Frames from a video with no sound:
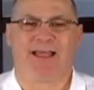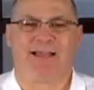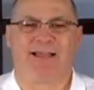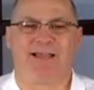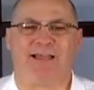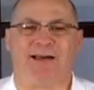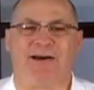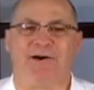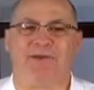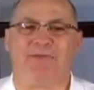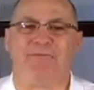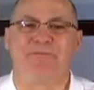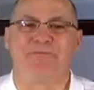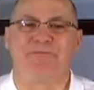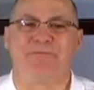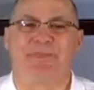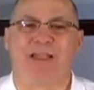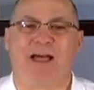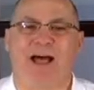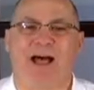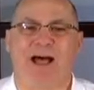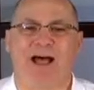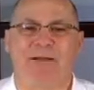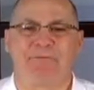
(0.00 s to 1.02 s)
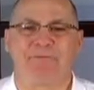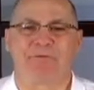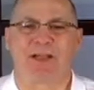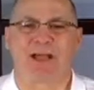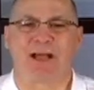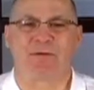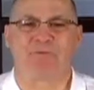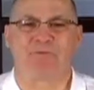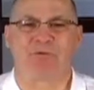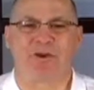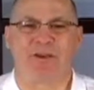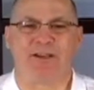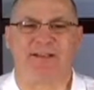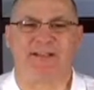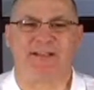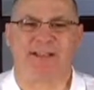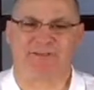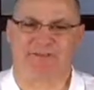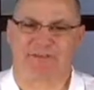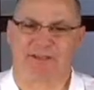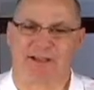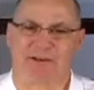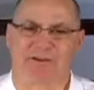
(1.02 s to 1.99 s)
Hello, I'm Tom Grindy
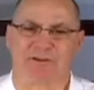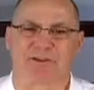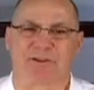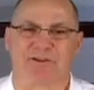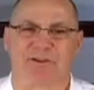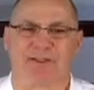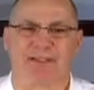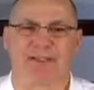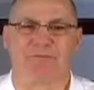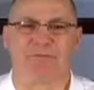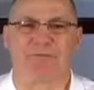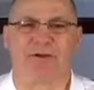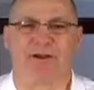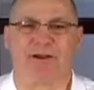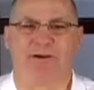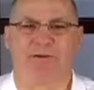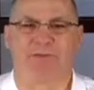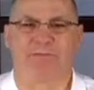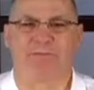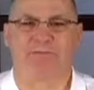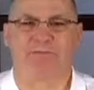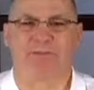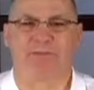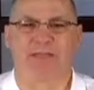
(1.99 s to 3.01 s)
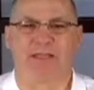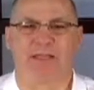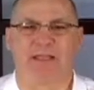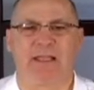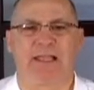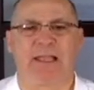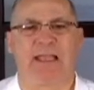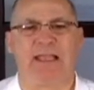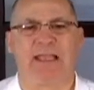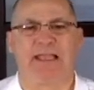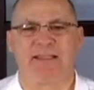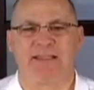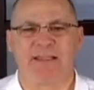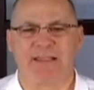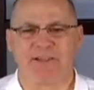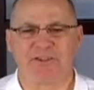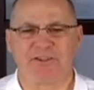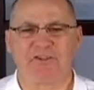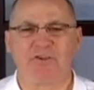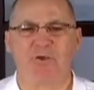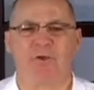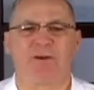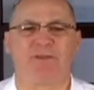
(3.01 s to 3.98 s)
of Telco Depot. In
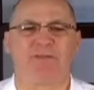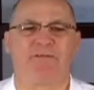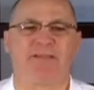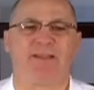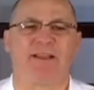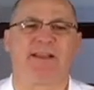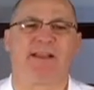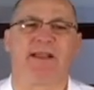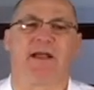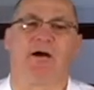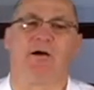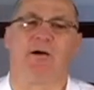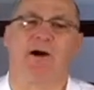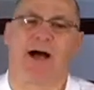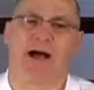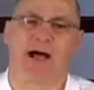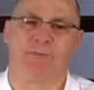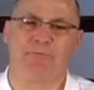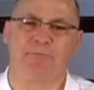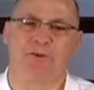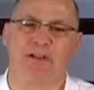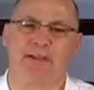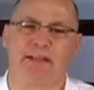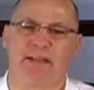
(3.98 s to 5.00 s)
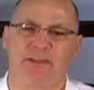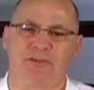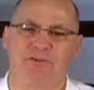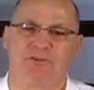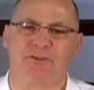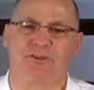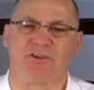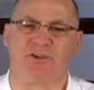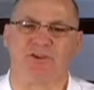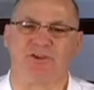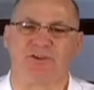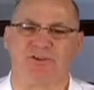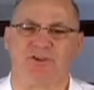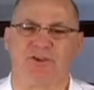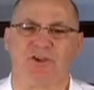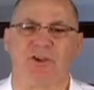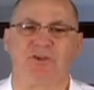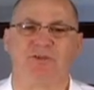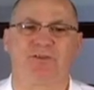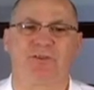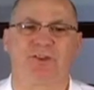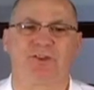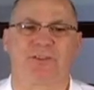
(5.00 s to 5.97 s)
this short video, I'm going to introduce
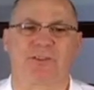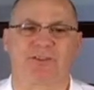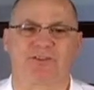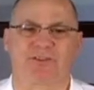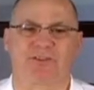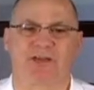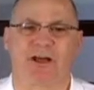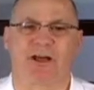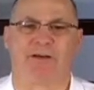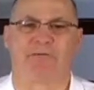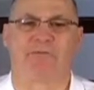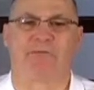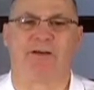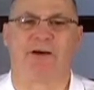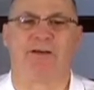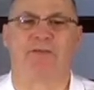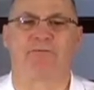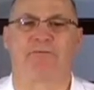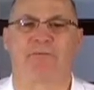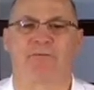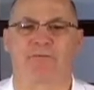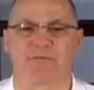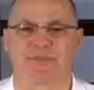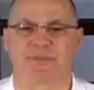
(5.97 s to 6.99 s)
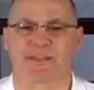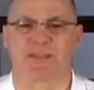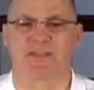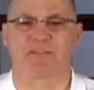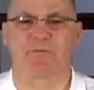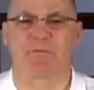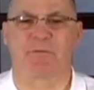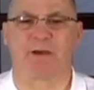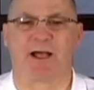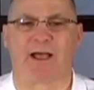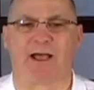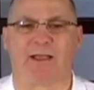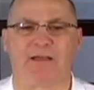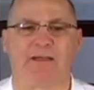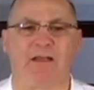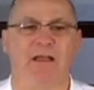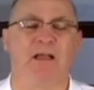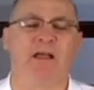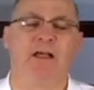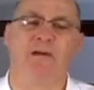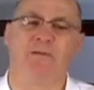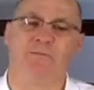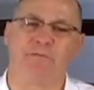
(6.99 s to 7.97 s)
you to the softphone from Syspine
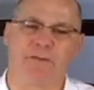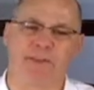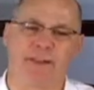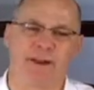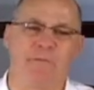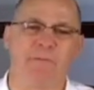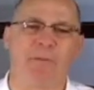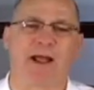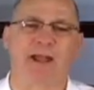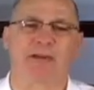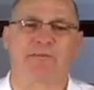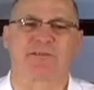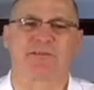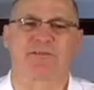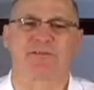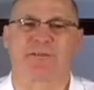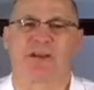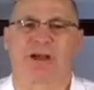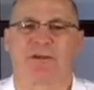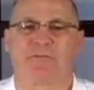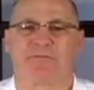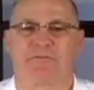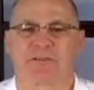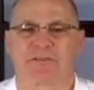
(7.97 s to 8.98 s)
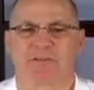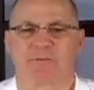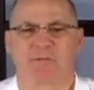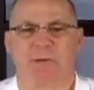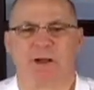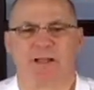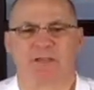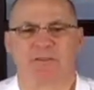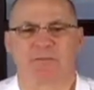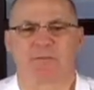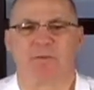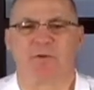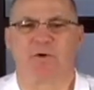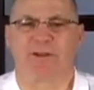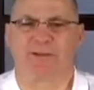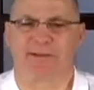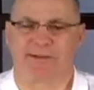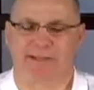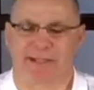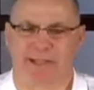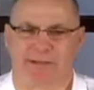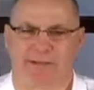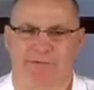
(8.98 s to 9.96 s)
for their Microsoft Response
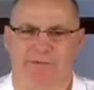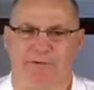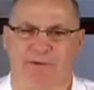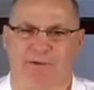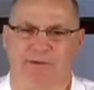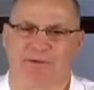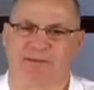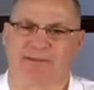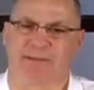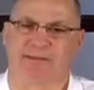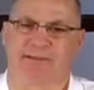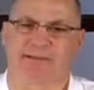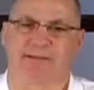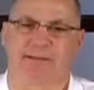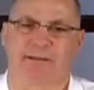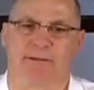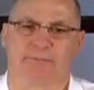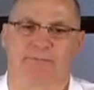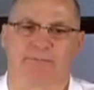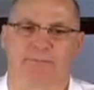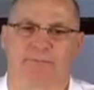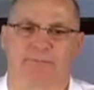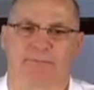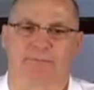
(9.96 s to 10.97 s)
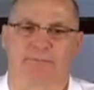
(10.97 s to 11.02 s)
Point telephone system.